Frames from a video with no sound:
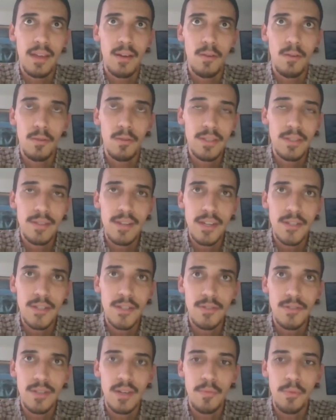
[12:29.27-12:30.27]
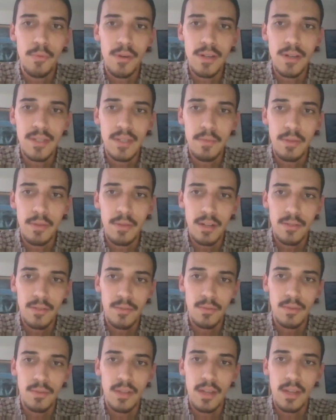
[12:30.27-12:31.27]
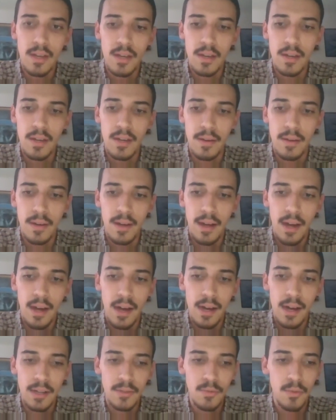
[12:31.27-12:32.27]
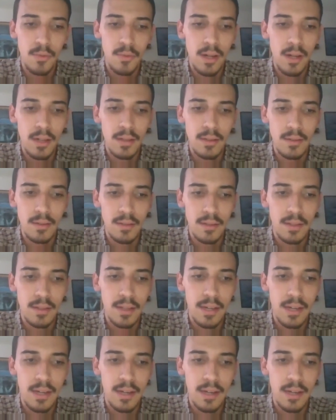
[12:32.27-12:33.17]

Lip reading: all the sections are pretty similar to the actual